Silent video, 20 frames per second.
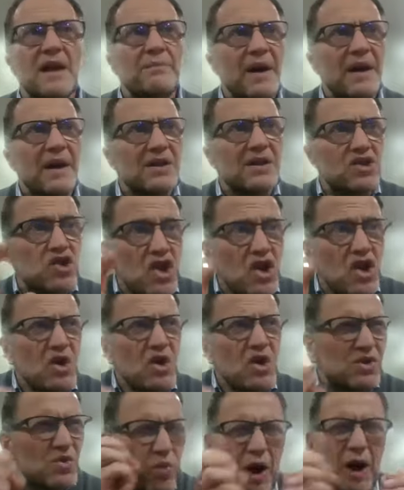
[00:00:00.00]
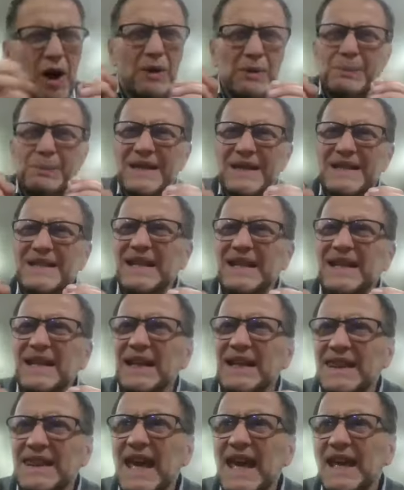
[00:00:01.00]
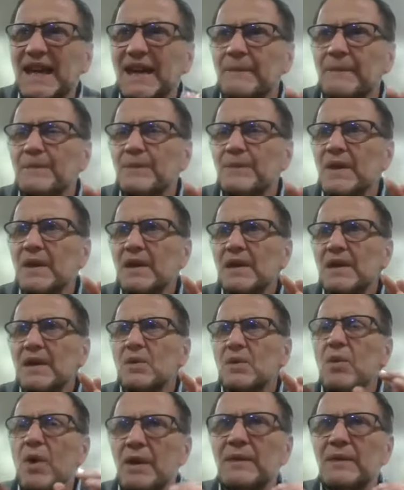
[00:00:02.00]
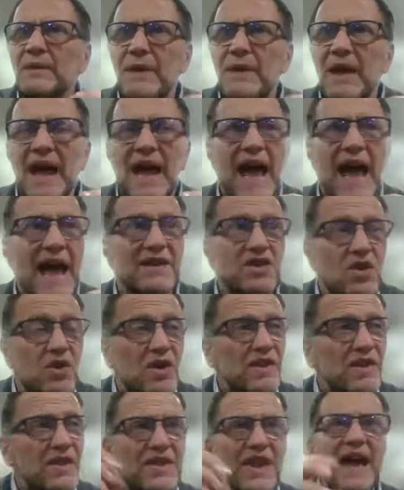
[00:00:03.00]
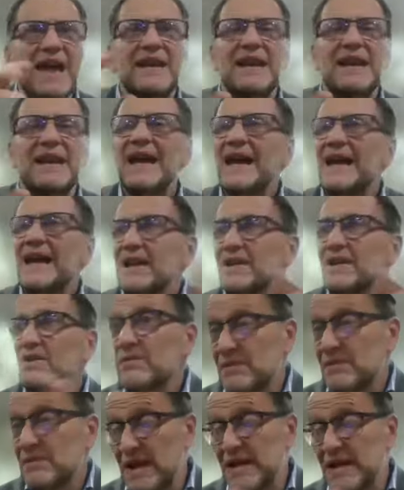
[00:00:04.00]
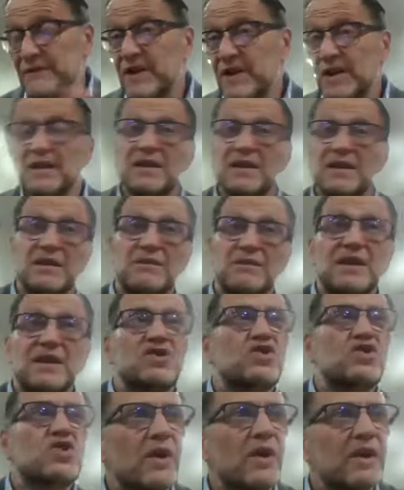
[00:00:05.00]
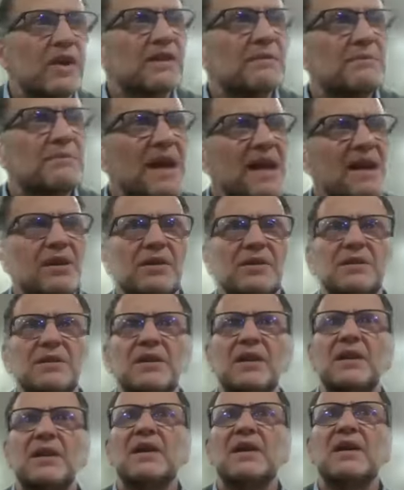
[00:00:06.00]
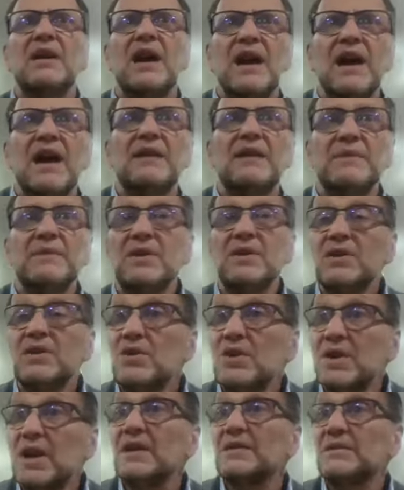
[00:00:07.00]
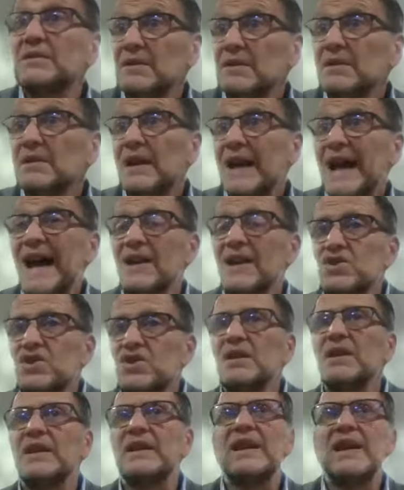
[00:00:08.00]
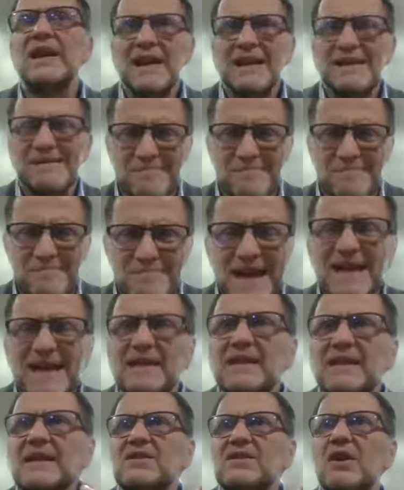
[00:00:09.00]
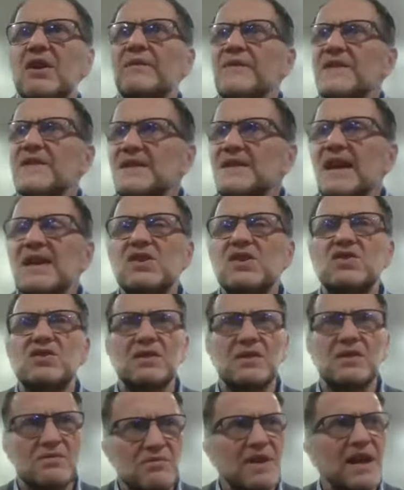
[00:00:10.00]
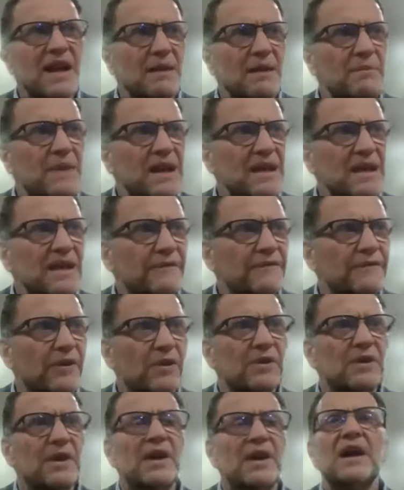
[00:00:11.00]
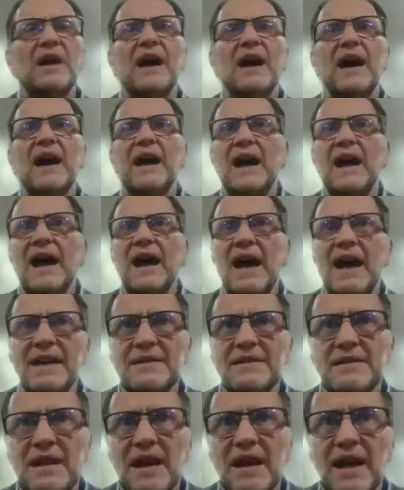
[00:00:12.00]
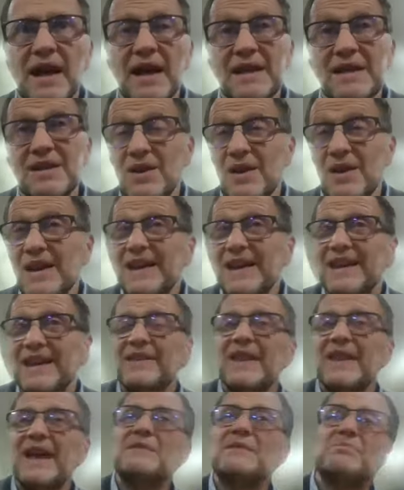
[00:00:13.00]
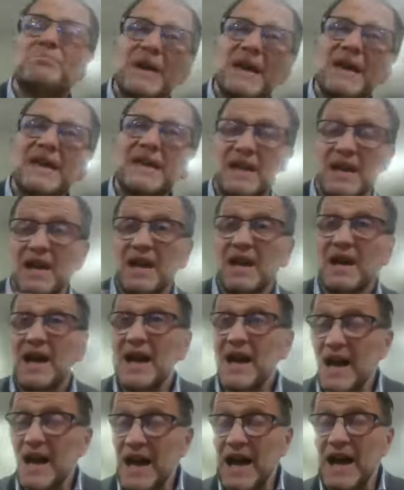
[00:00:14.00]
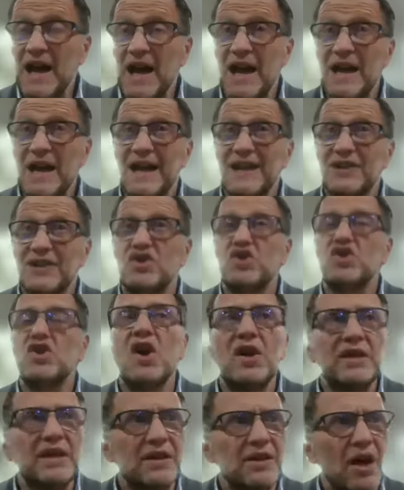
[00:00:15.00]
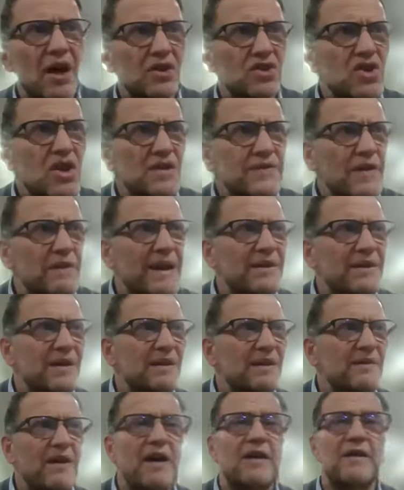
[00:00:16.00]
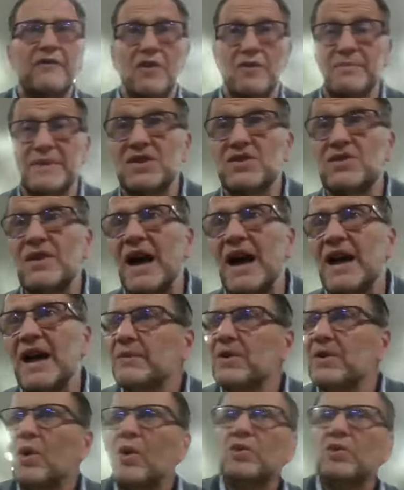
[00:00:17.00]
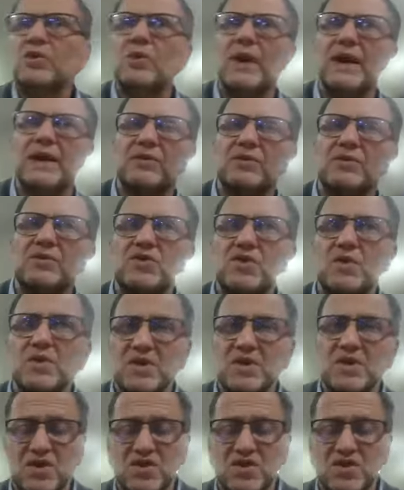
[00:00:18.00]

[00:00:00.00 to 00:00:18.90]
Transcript: But choose one particular thing, one, and you can then, and if you're going to do this during the meal, um, you can actually make these conversations really meaningful. Uh, and uh, you, it can then be a, a, journey, not just from, our, uh, from Mitzrayim, but all the way through Jewish